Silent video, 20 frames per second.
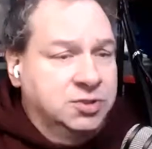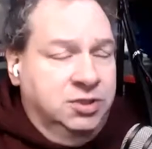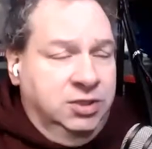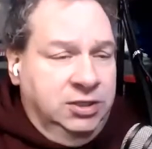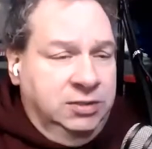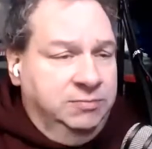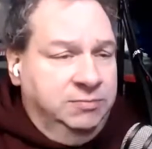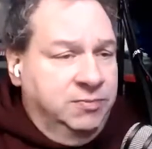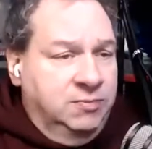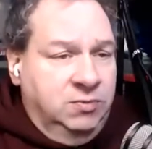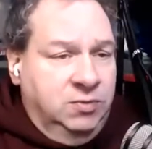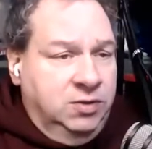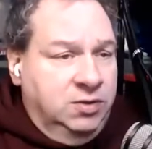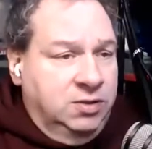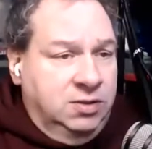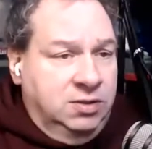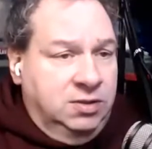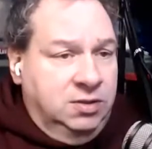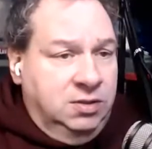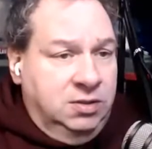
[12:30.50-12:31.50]

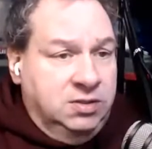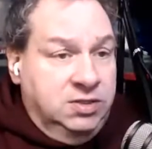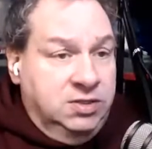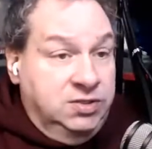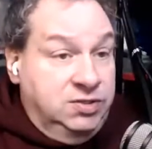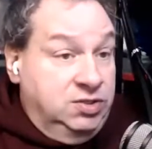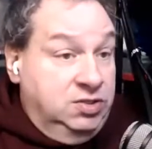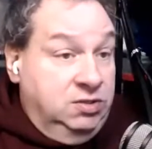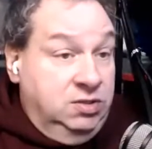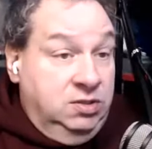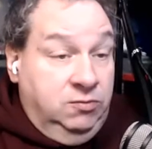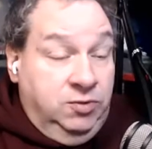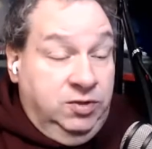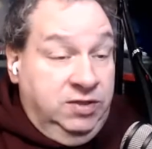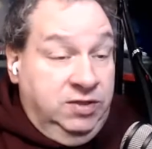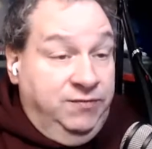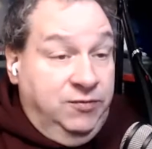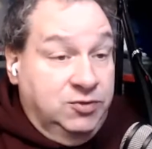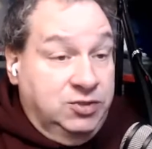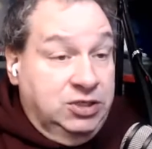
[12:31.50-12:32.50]
With
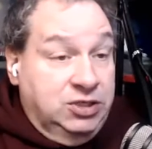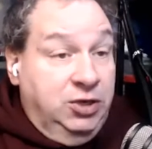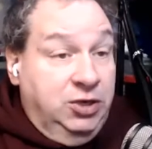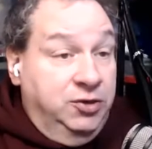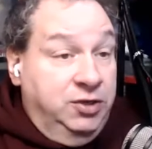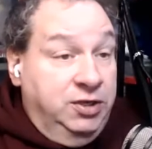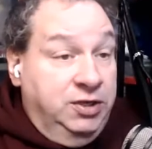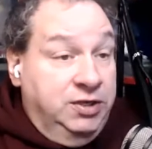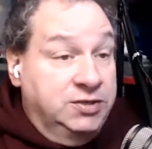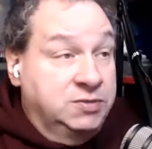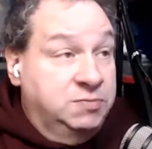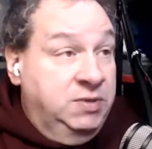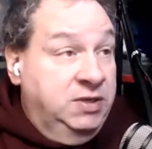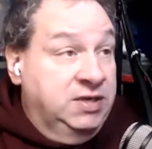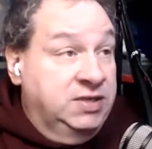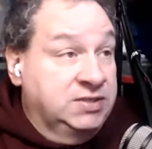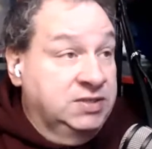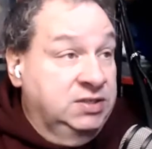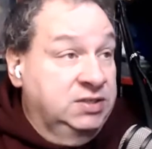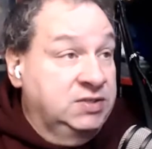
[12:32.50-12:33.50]
info security as
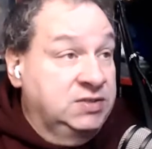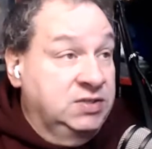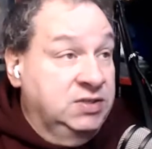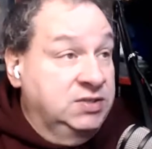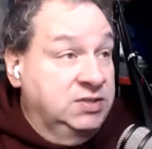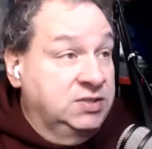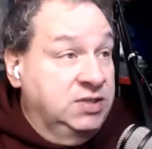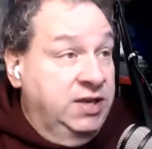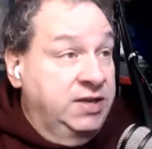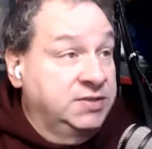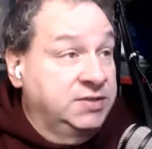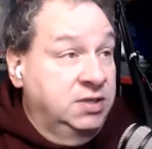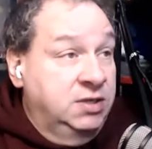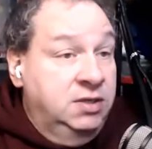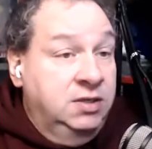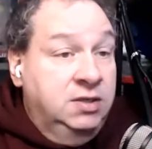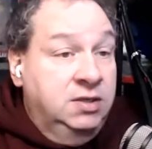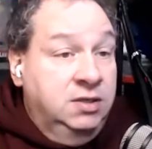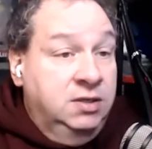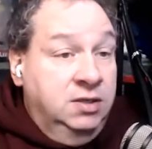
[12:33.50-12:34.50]
big as it is these days,
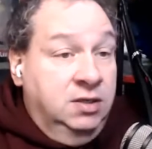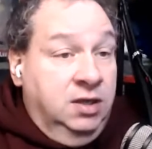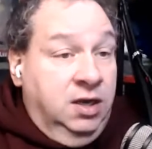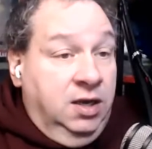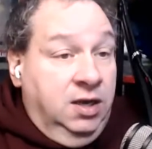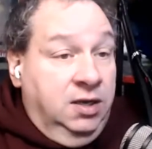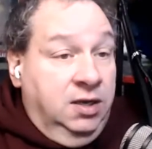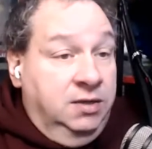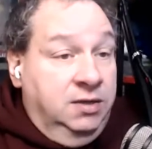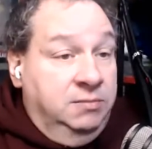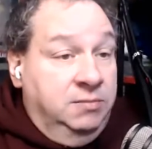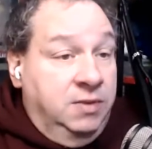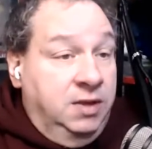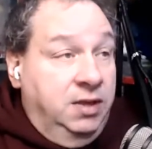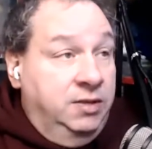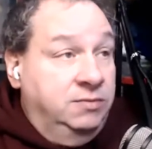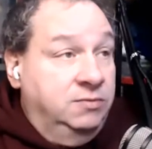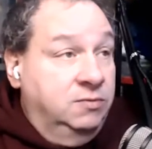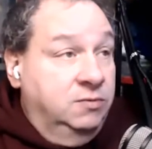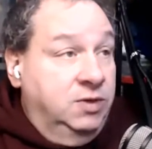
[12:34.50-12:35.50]

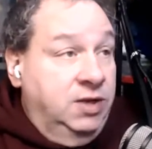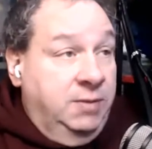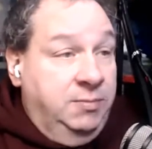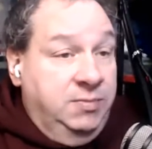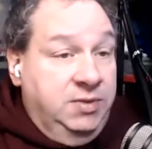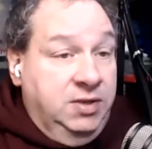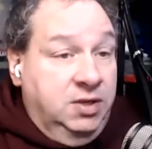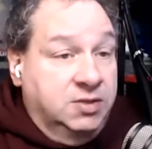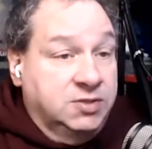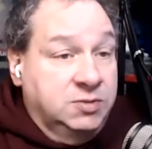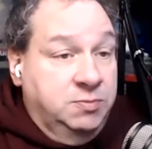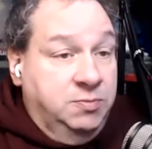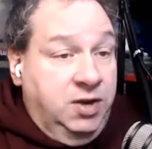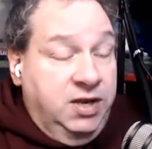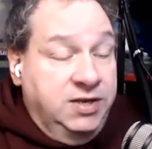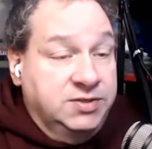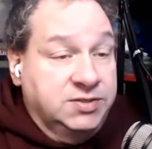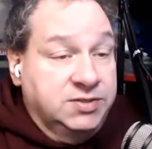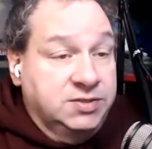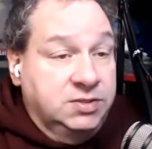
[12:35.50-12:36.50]
I would not be at all
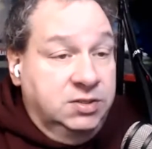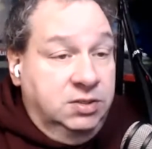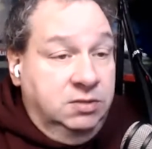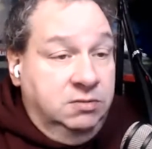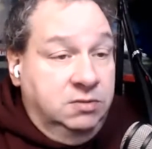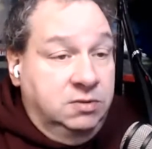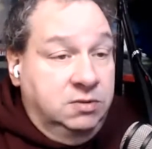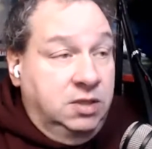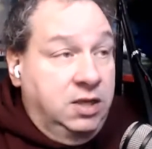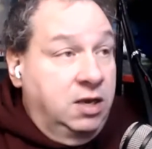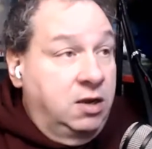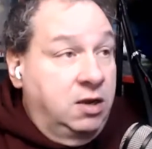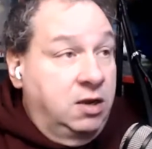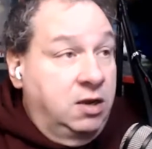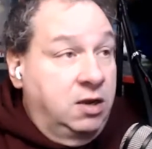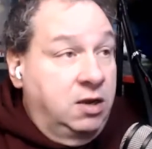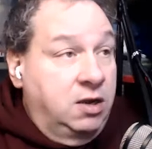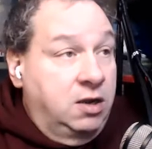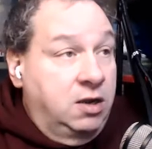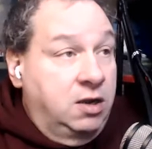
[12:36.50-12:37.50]
surprised. A lot of
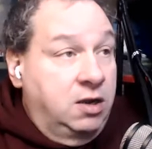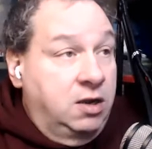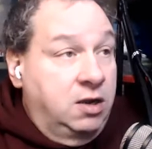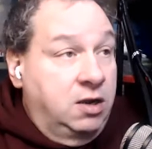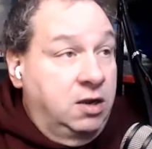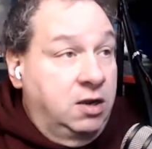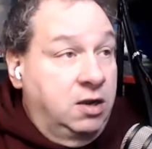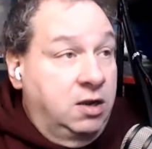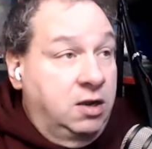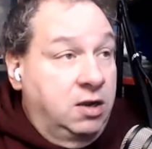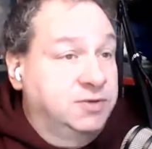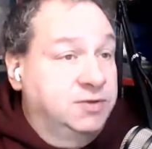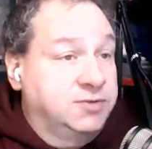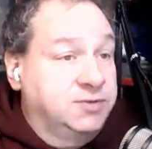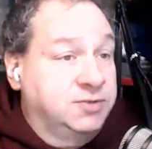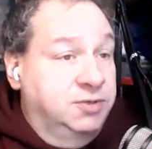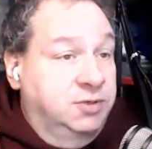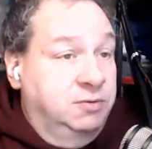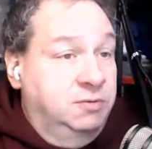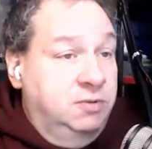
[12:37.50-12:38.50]
authenticator apps out there.
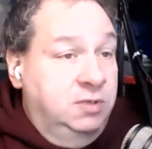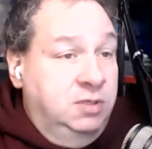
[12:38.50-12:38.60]
So,